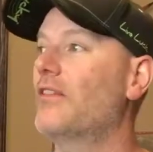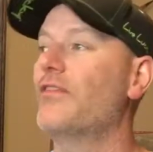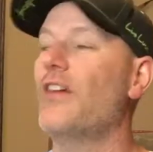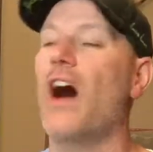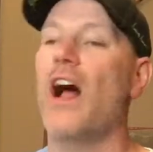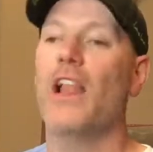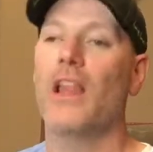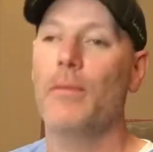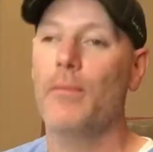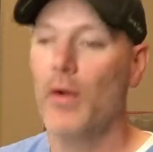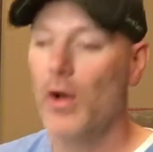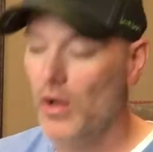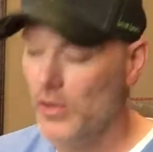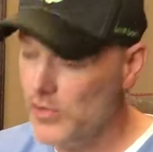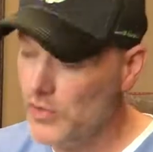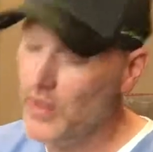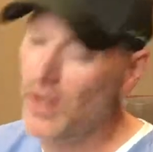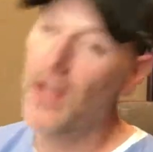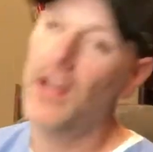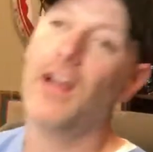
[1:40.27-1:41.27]
Volleyball,
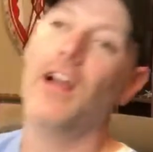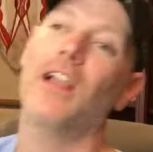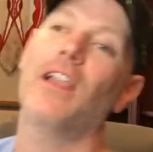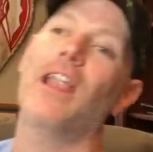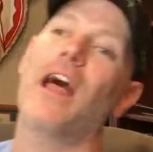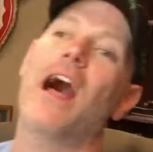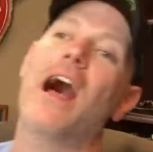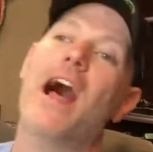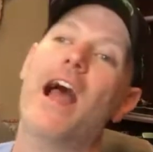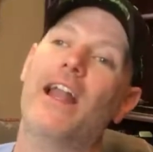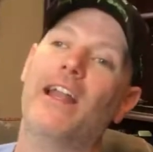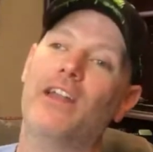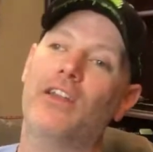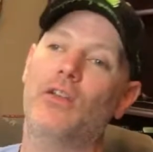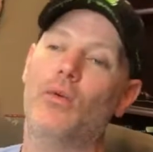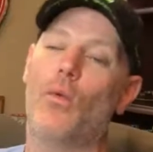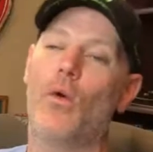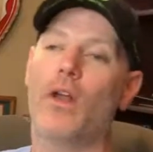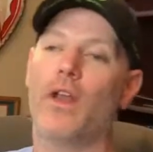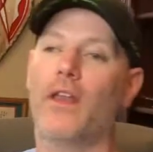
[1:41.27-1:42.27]
you can collide
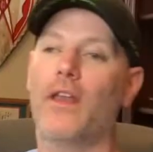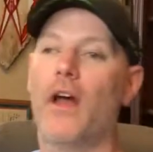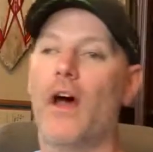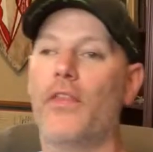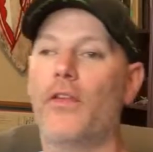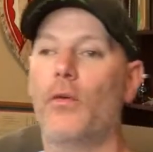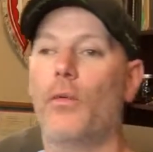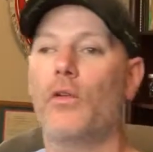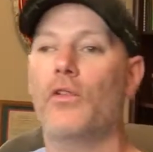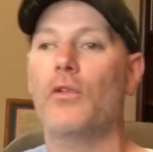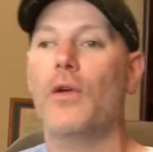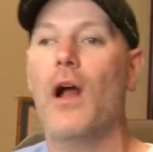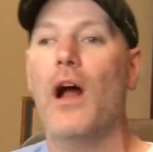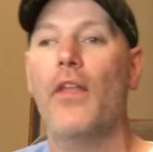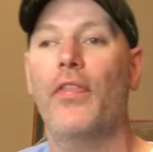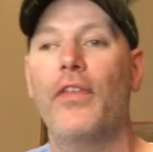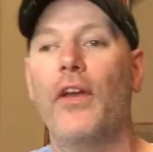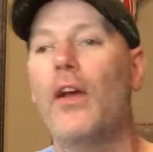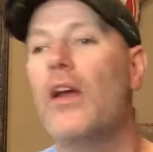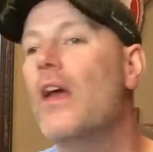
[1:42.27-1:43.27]
into one another when you're
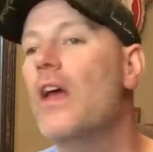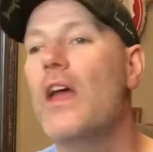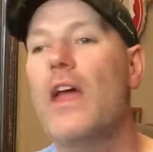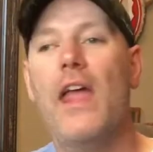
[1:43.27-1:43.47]
out there.